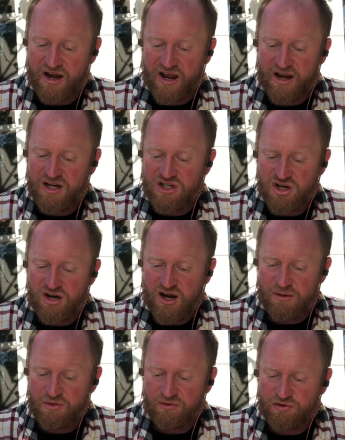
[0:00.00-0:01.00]
at any
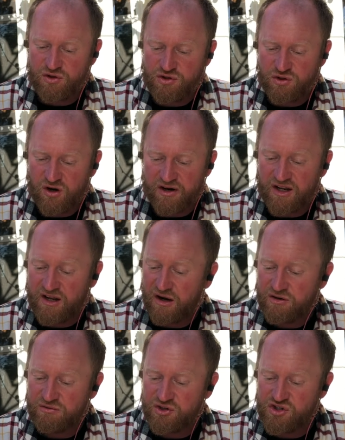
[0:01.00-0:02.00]
time in the future on
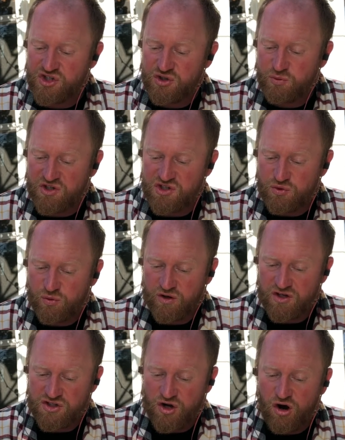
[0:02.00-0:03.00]
account of the ensuing stories,